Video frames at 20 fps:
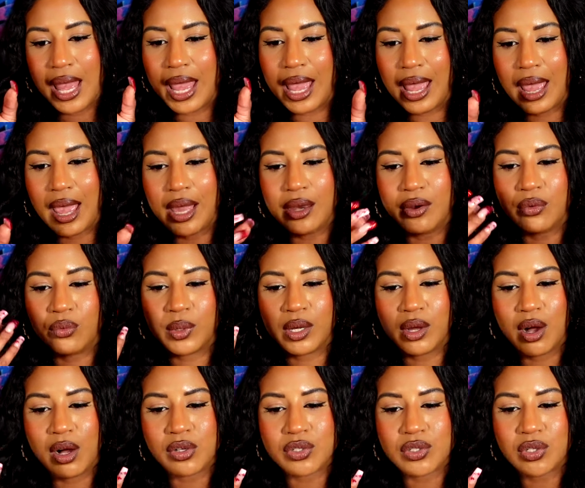And we
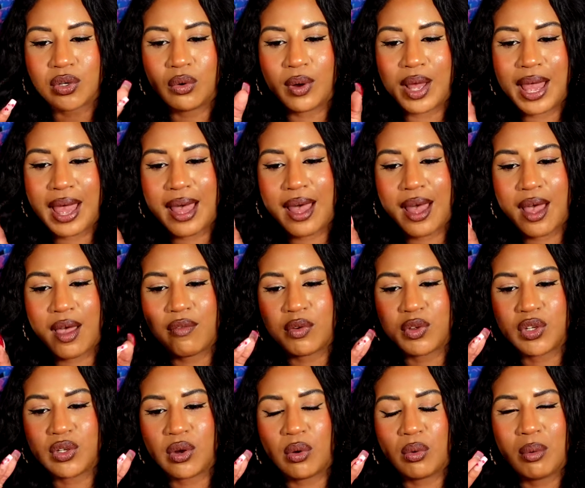also have,
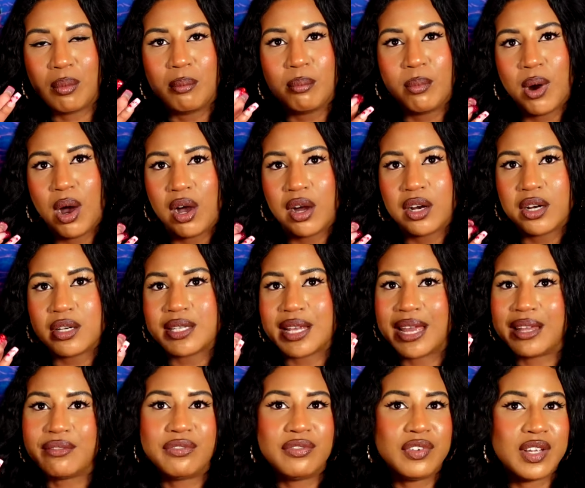you know, Mars
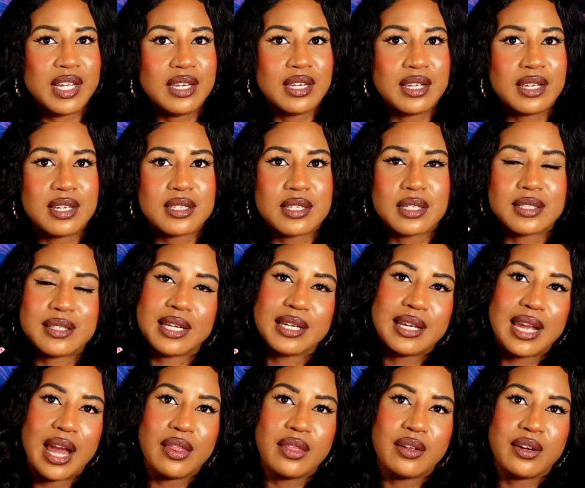and Venus
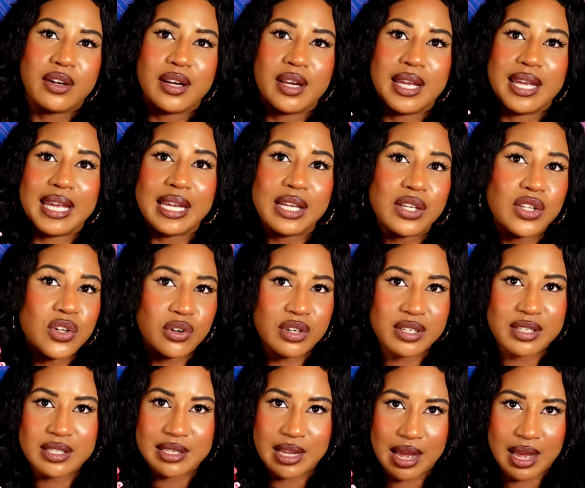together in your
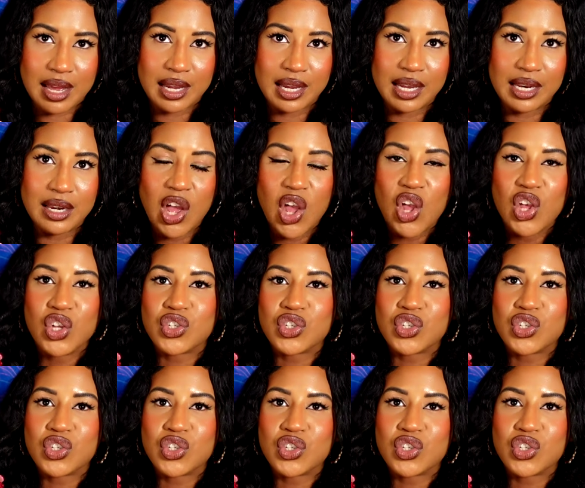sign.